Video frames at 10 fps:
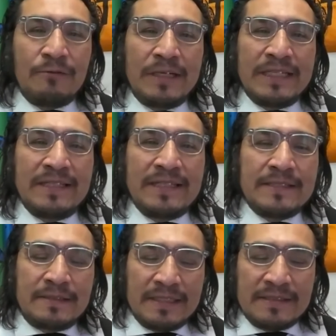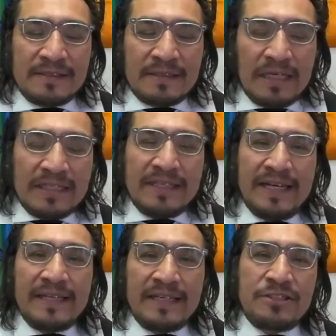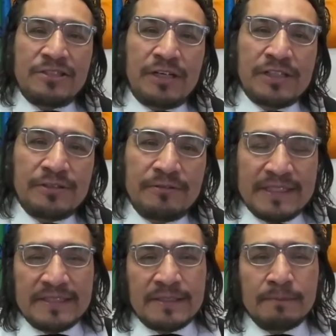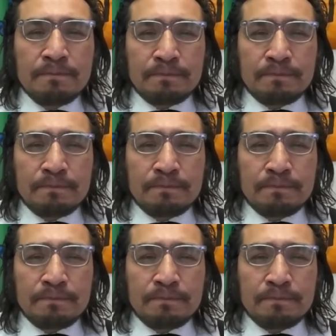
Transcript: what it is. It is structural racism.